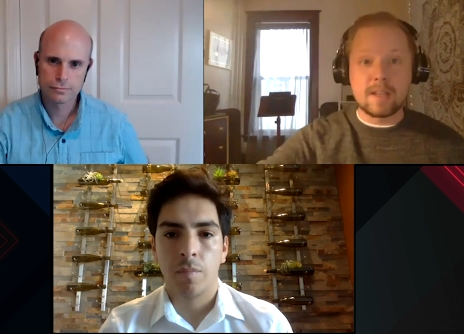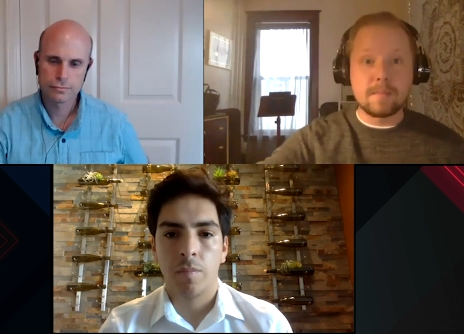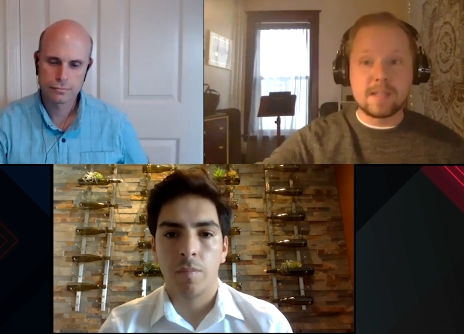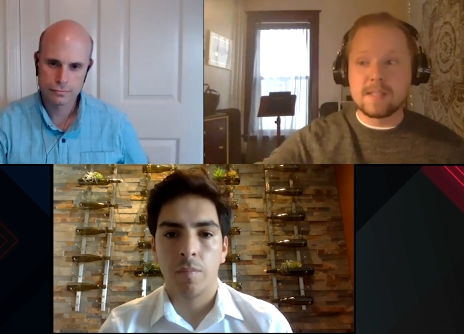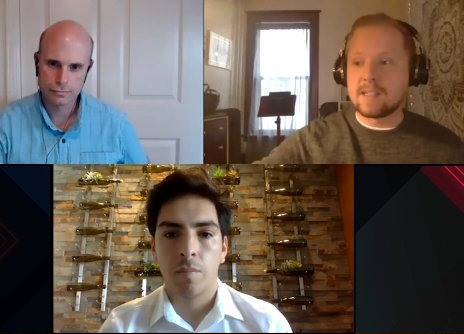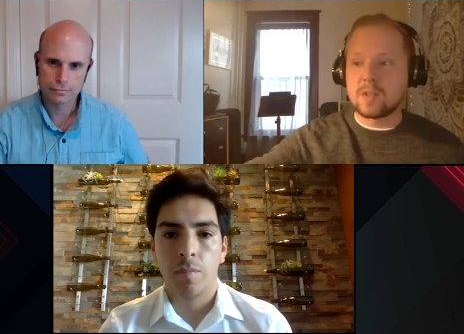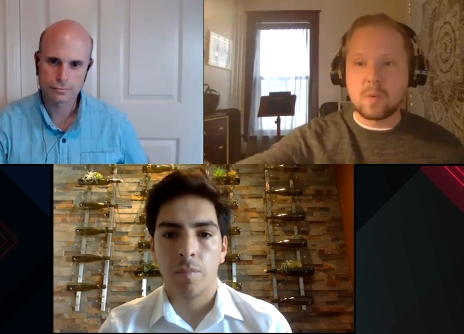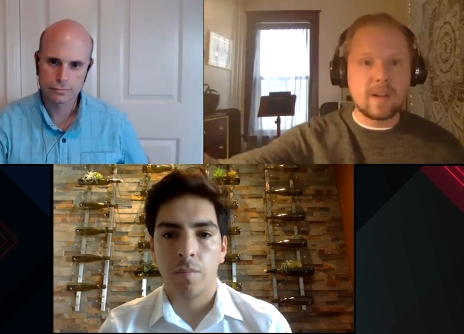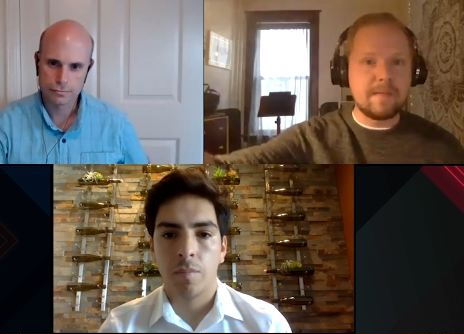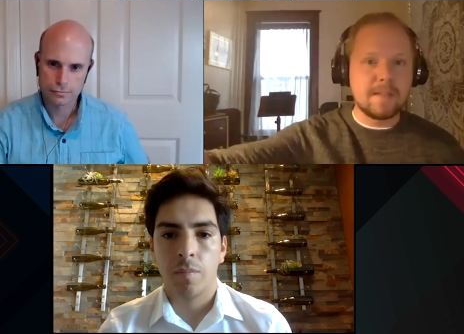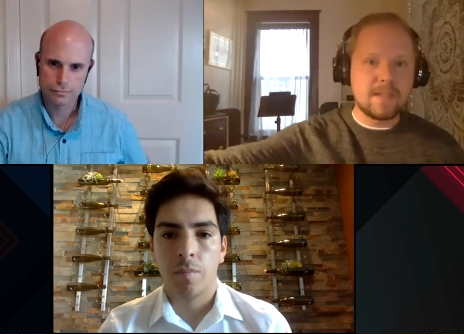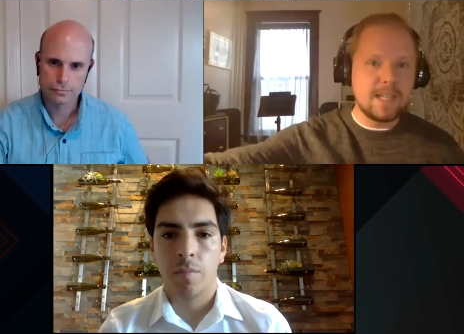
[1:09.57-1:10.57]
Speaker 1: them since the twenty
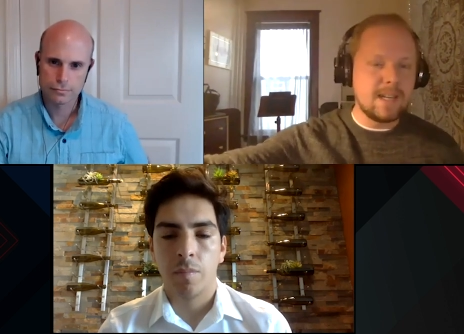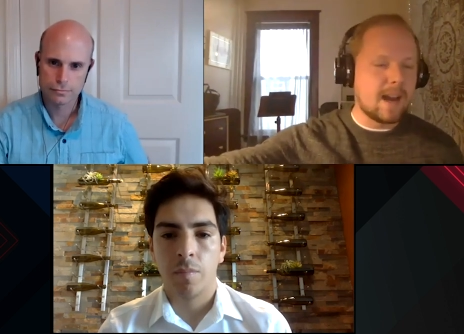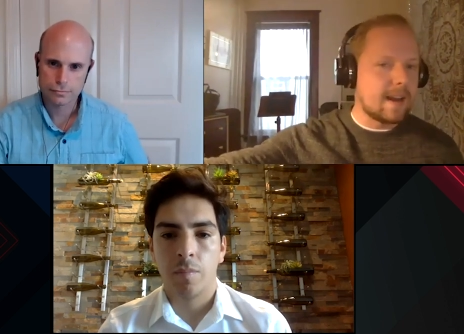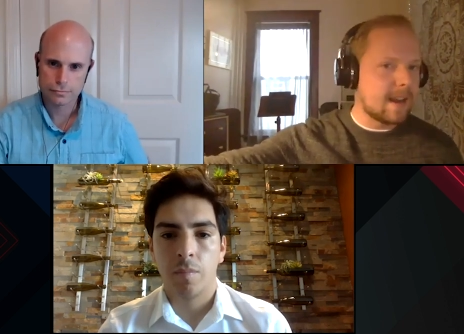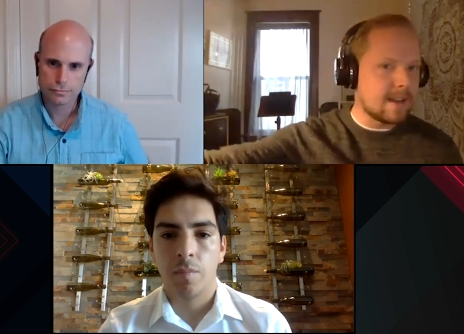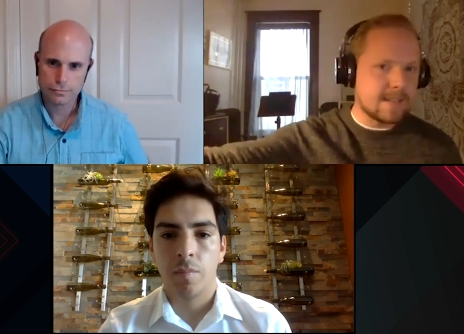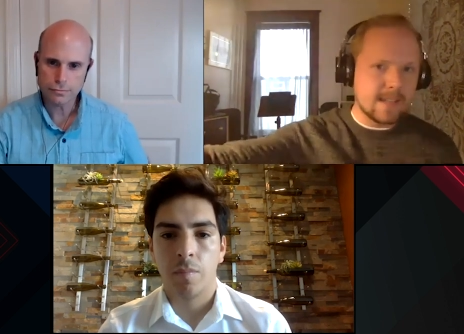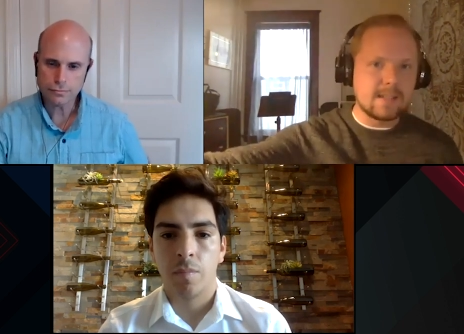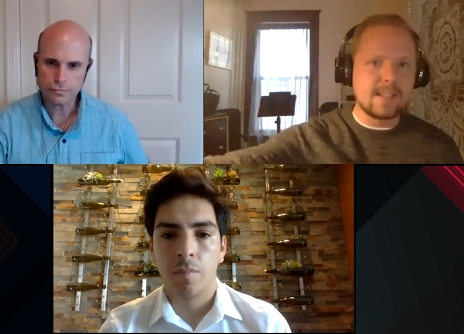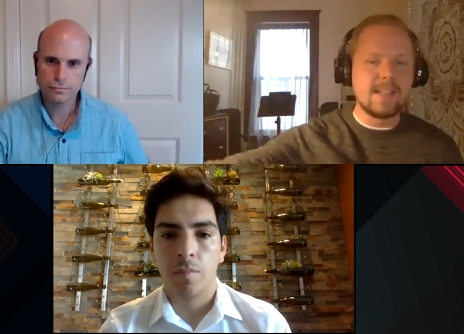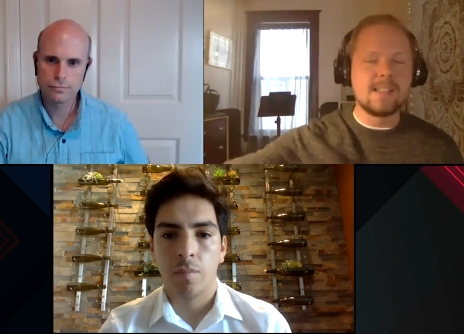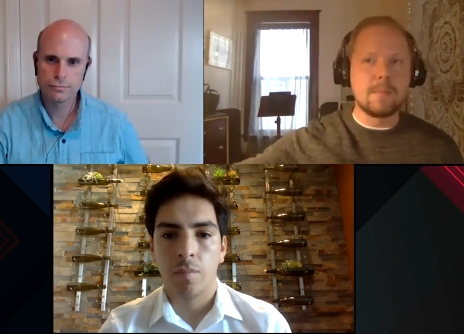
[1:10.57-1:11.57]
fifteen N A S L
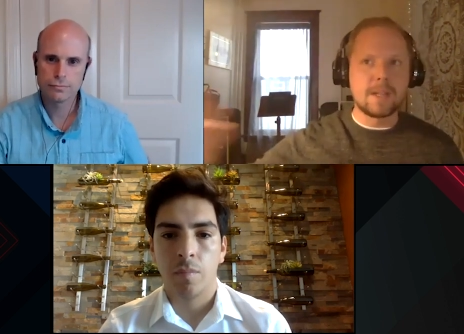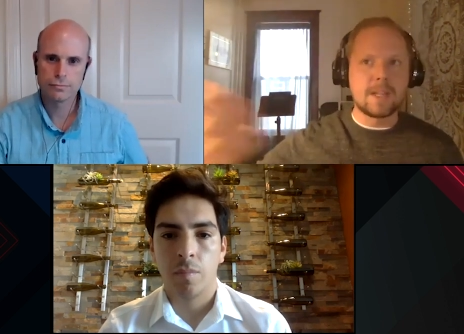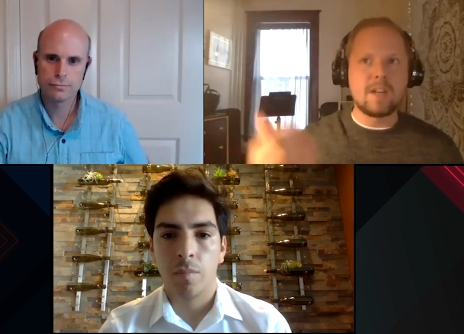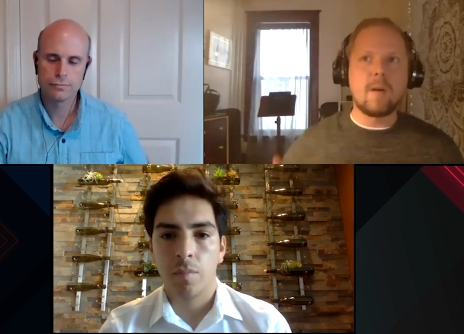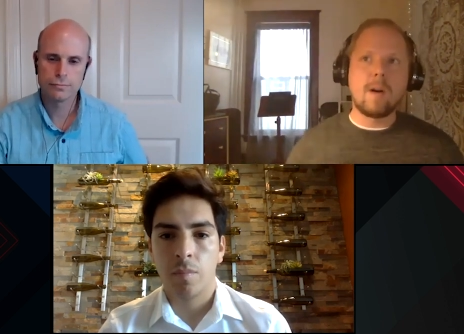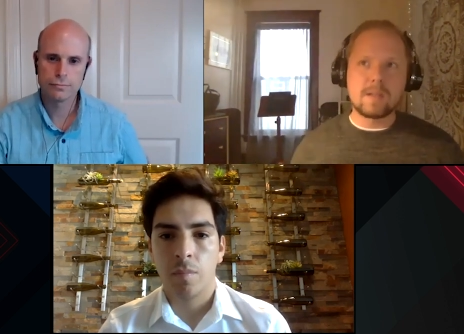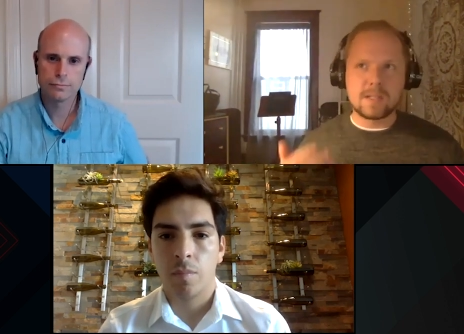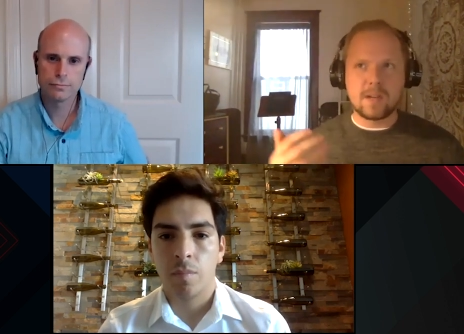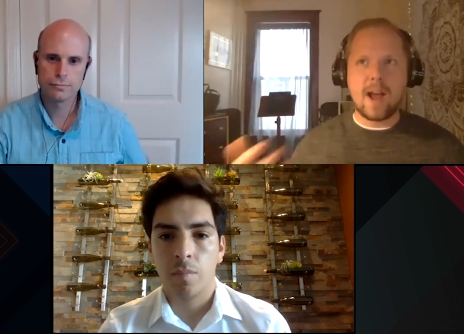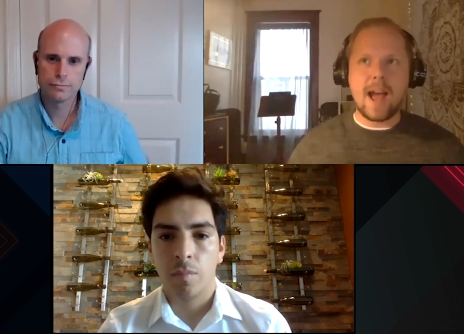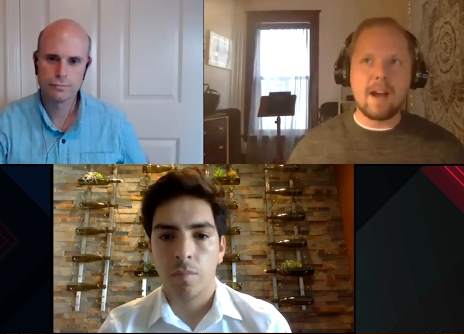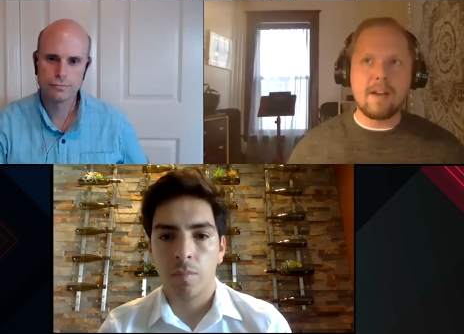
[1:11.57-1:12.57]
season, but then you also
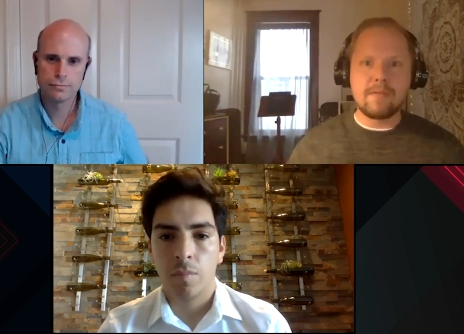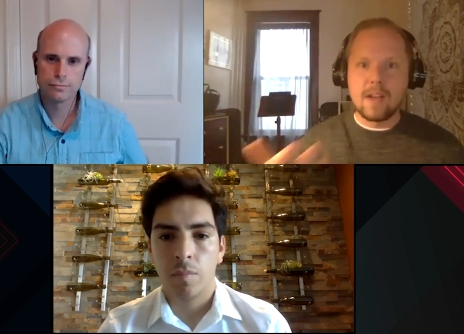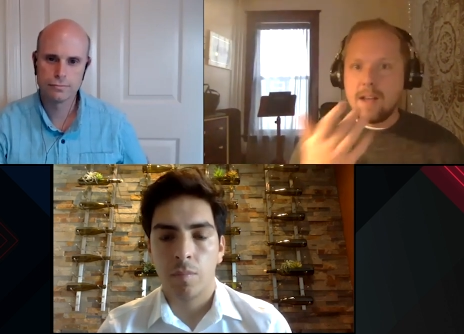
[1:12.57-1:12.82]
have